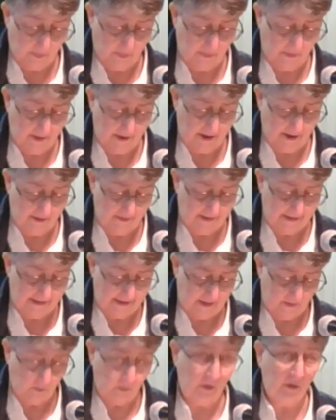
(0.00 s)
prayer,
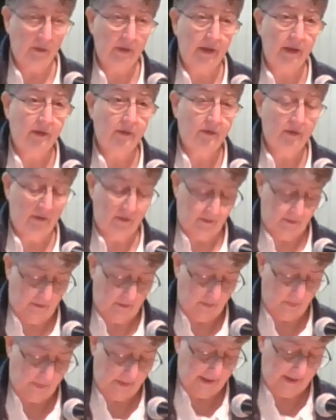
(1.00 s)
and then we'll get to
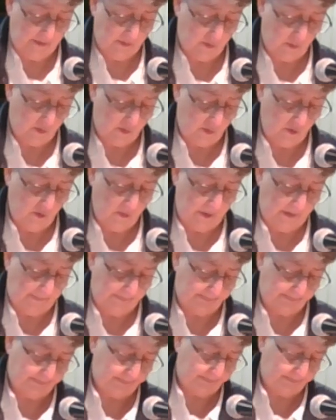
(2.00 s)
the pastor's sermon.